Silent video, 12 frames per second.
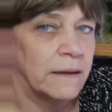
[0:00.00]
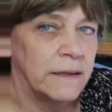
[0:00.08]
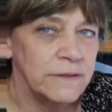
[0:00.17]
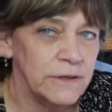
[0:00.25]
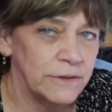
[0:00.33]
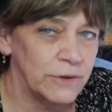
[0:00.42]

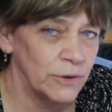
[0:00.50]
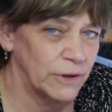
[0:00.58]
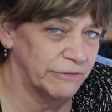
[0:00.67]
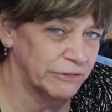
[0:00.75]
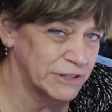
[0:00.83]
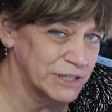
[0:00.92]
These aren't the
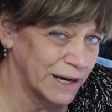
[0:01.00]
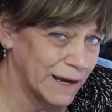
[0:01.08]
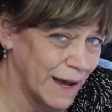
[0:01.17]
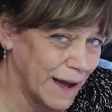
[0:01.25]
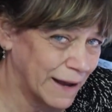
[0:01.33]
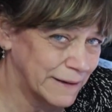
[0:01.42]
only fish I
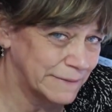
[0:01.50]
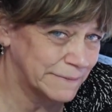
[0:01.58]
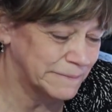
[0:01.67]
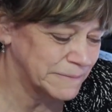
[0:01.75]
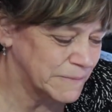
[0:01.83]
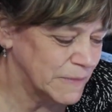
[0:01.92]
got.
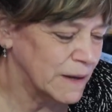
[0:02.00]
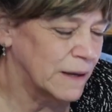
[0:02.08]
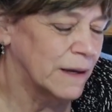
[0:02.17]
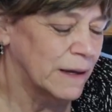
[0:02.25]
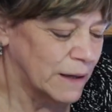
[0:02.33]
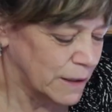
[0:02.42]

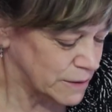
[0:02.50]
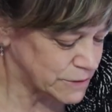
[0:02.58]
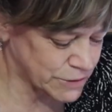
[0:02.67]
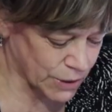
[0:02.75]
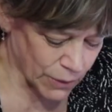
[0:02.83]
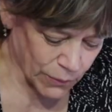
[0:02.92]

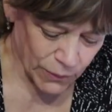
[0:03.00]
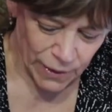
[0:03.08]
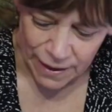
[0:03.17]
So